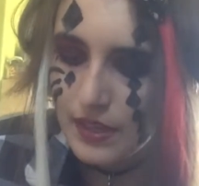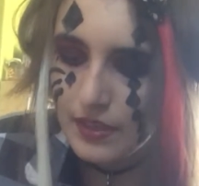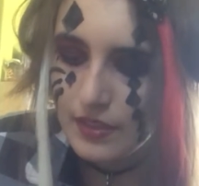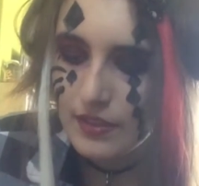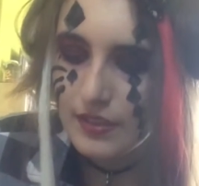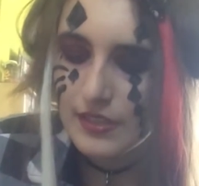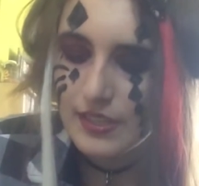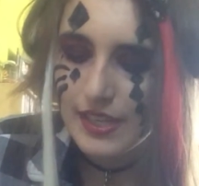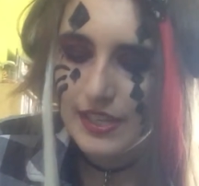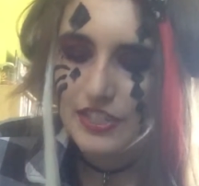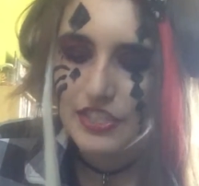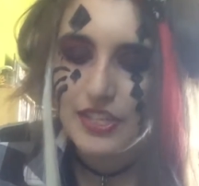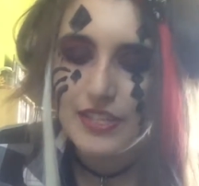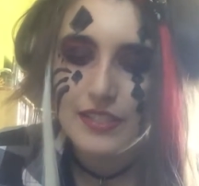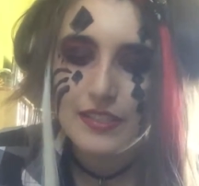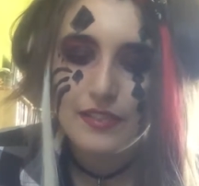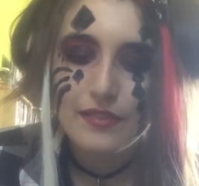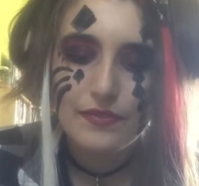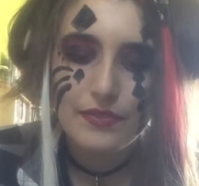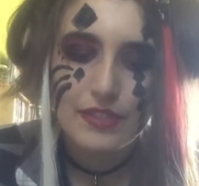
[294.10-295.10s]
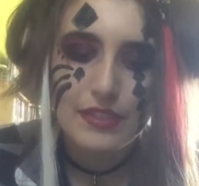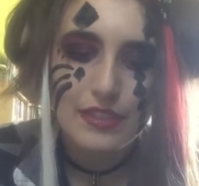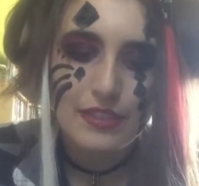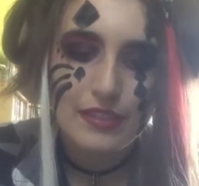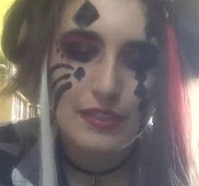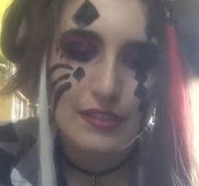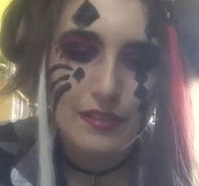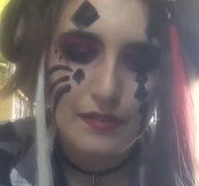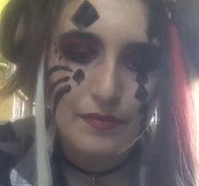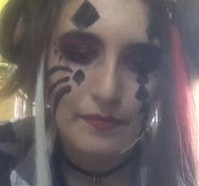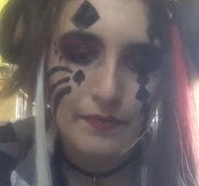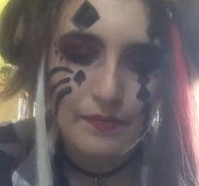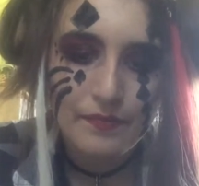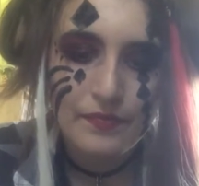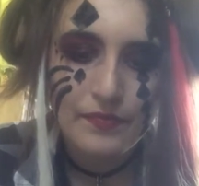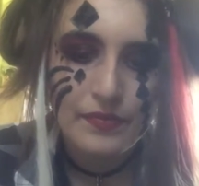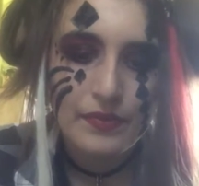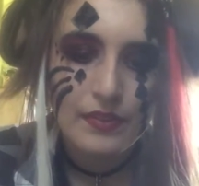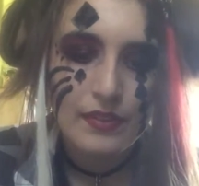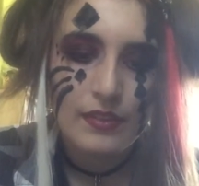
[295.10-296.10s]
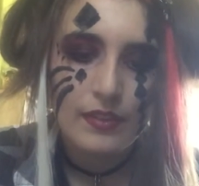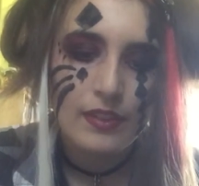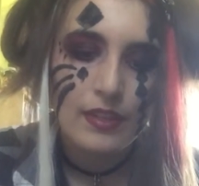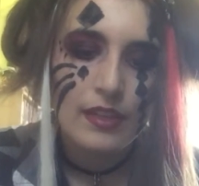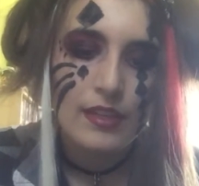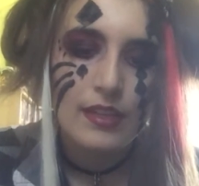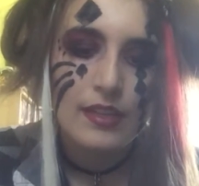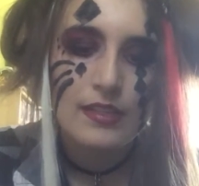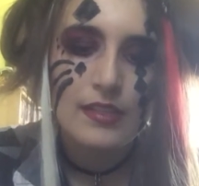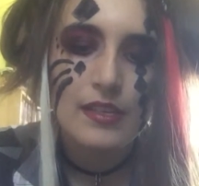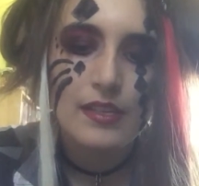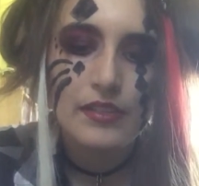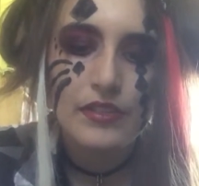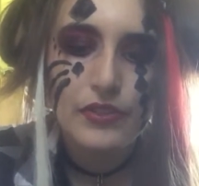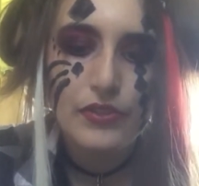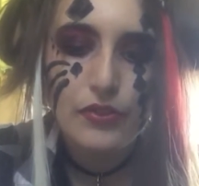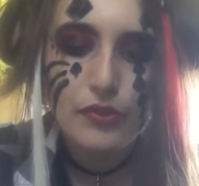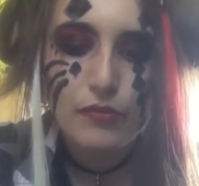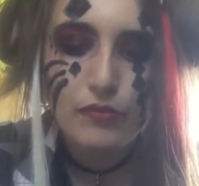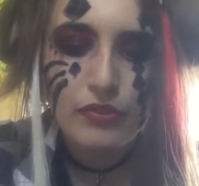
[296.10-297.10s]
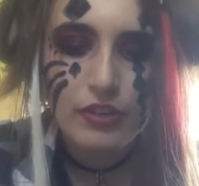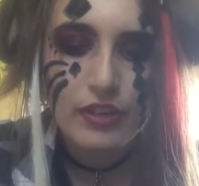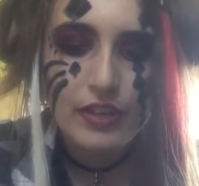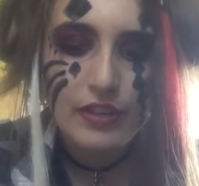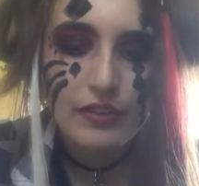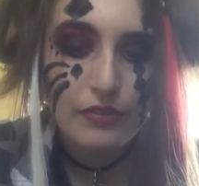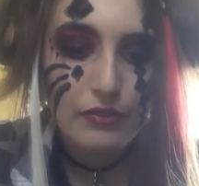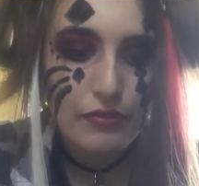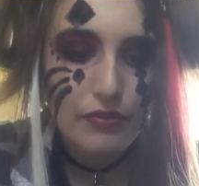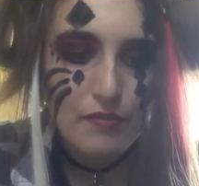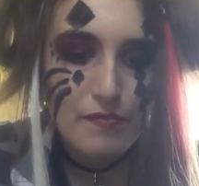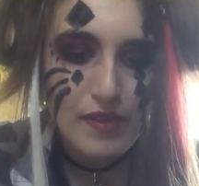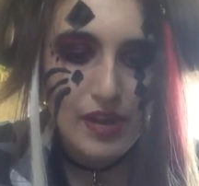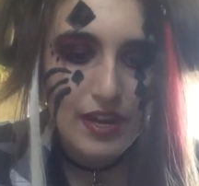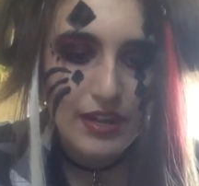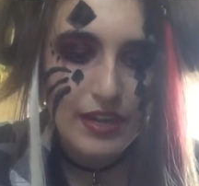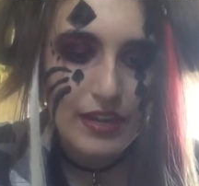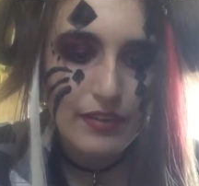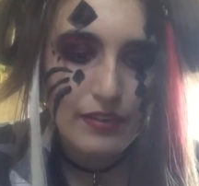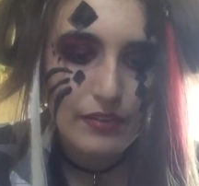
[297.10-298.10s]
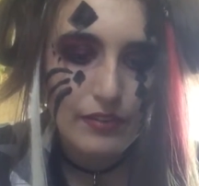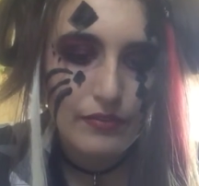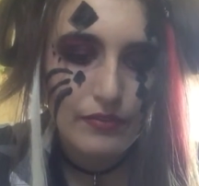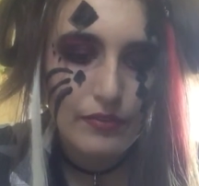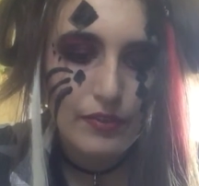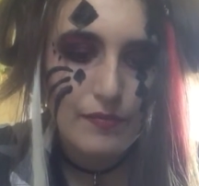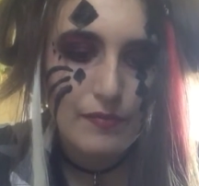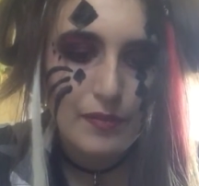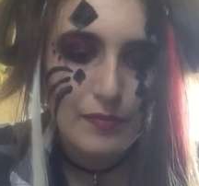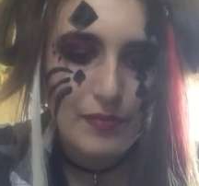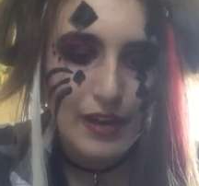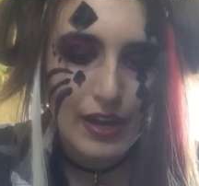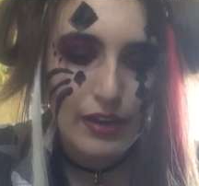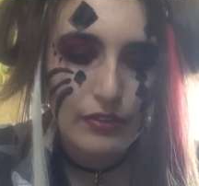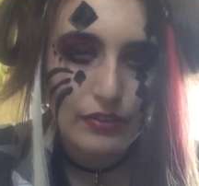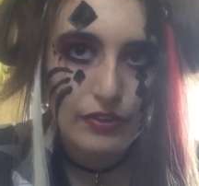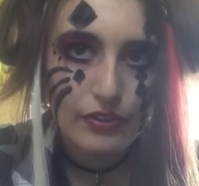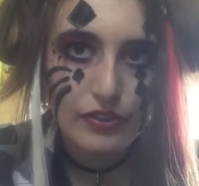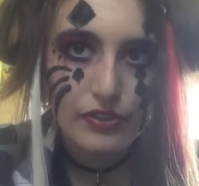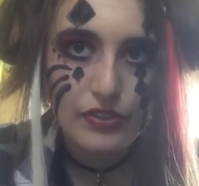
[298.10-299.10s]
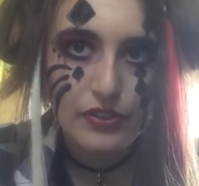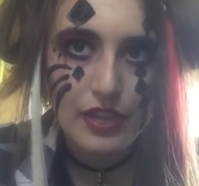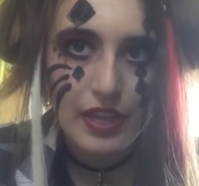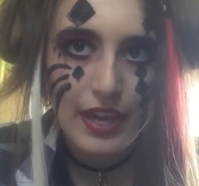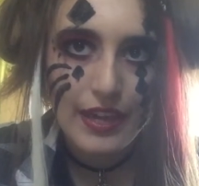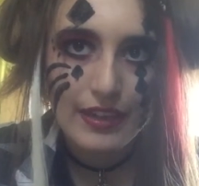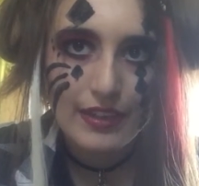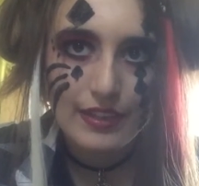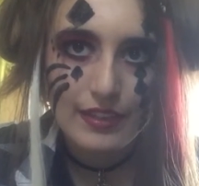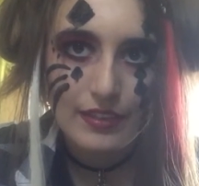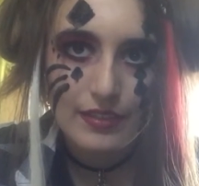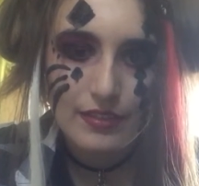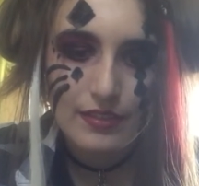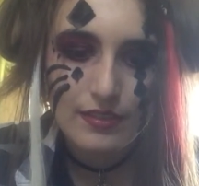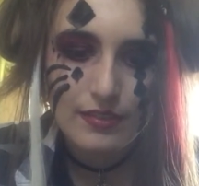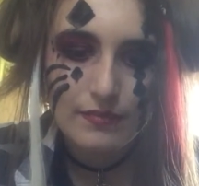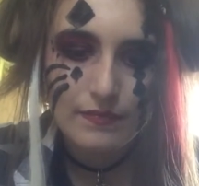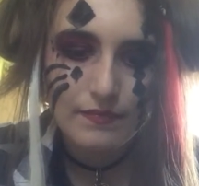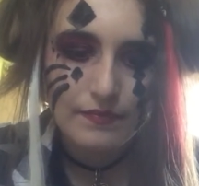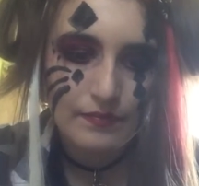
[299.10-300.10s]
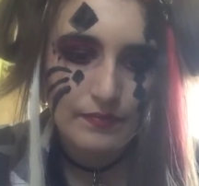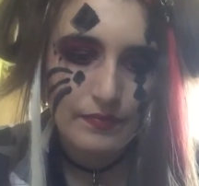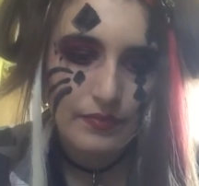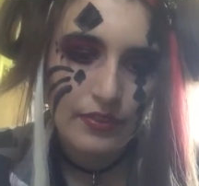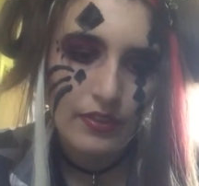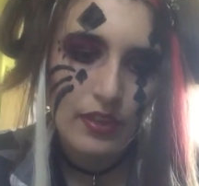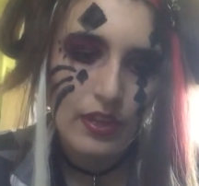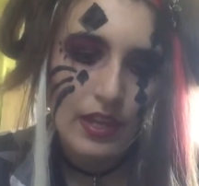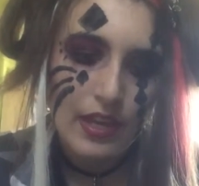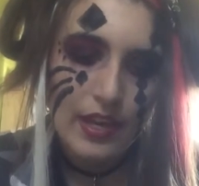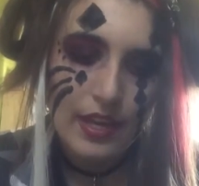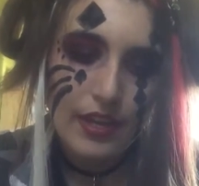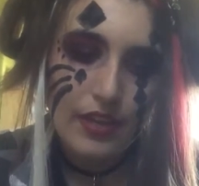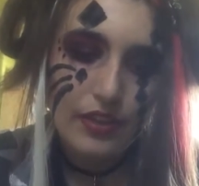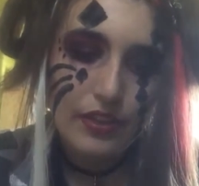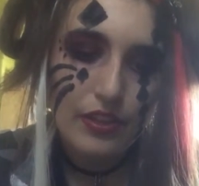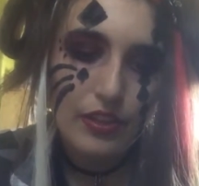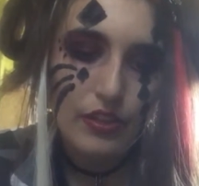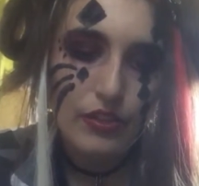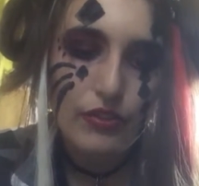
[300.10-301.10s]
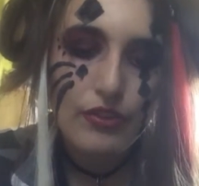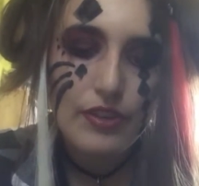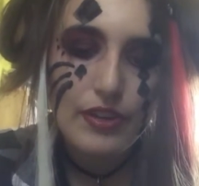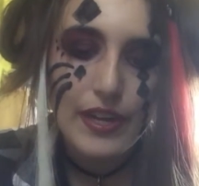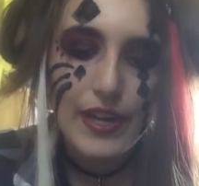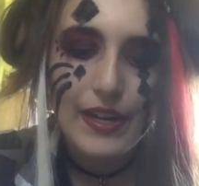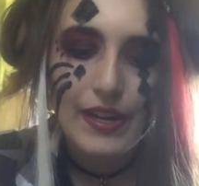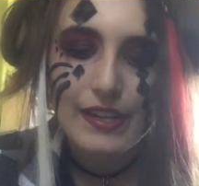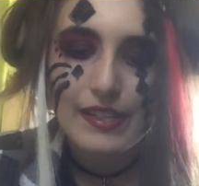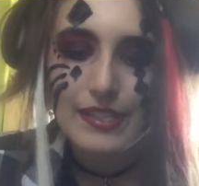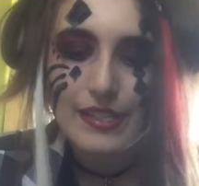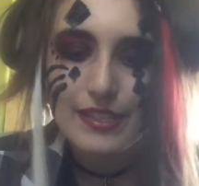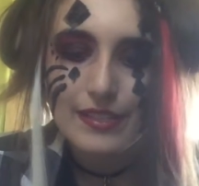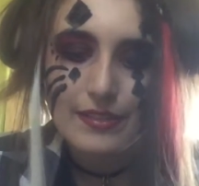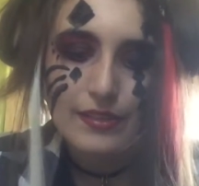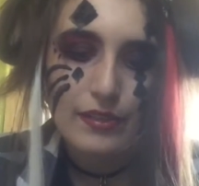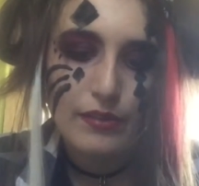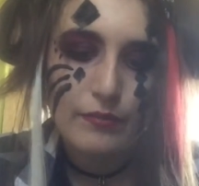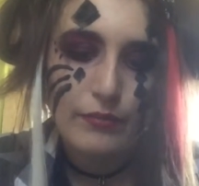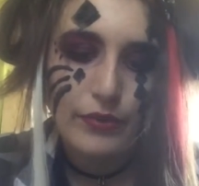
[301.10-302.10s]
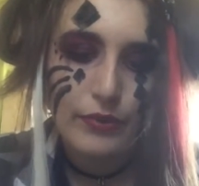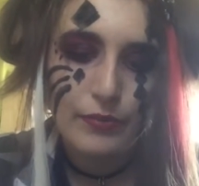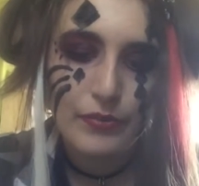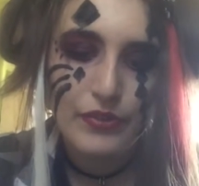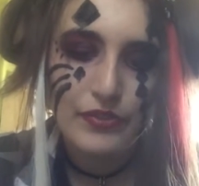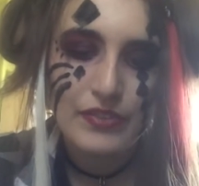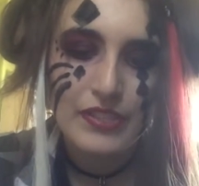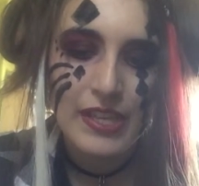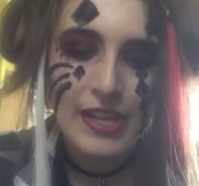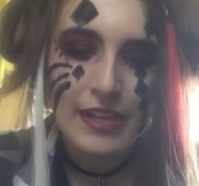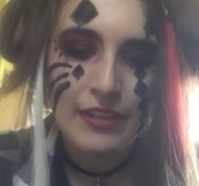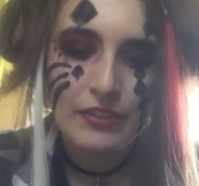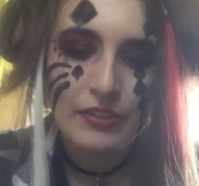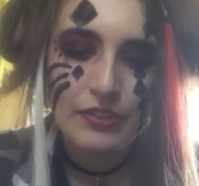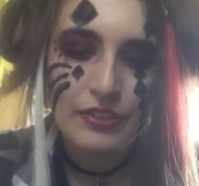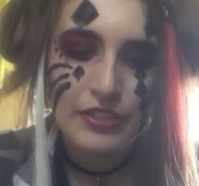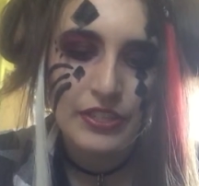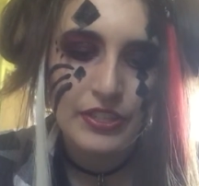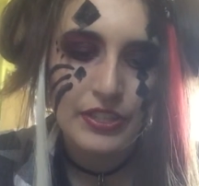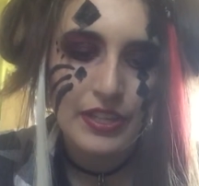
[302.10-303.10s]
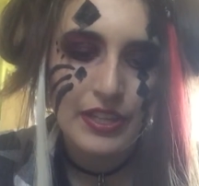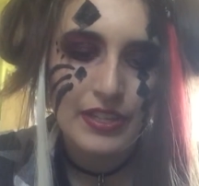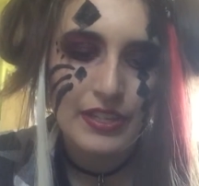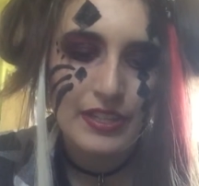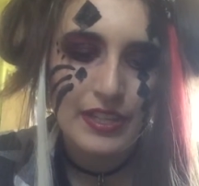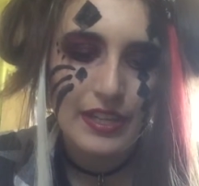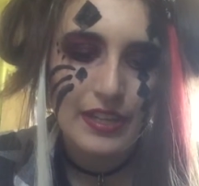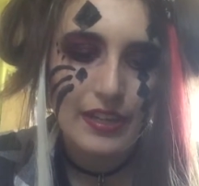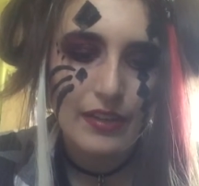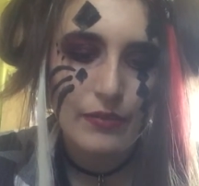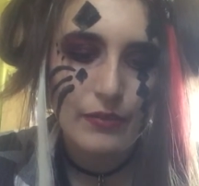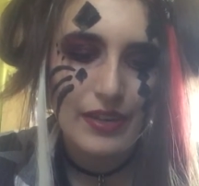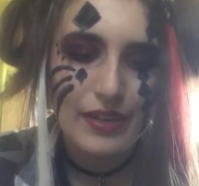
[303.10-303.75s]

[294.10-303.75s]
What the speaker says: The digestive system is a tube running through the body from the mouth to the anus. The urinary system removes nitrogen-containing